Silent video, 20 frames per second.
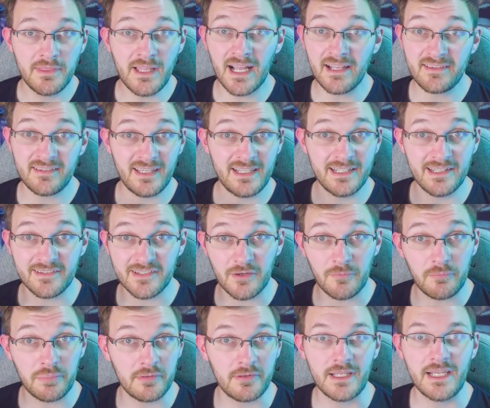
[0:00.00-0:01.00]
Not saying it's
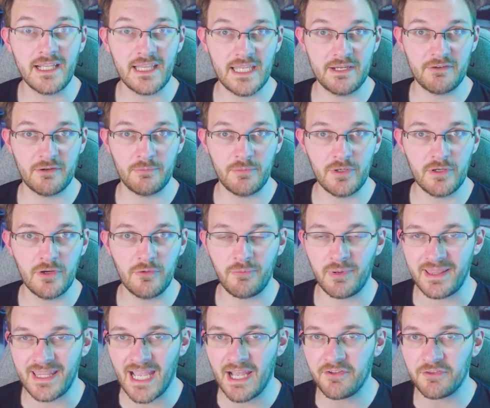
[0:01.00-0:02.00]
completely removed,
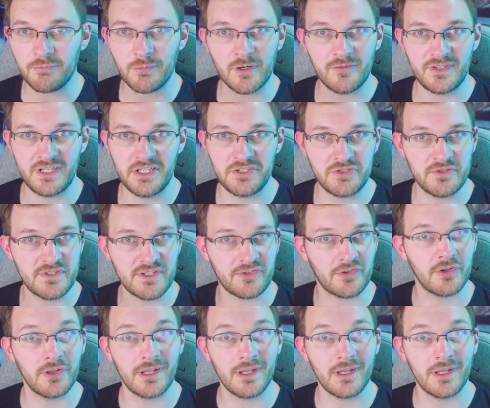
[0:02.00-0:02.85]
but now it's more of an issue, just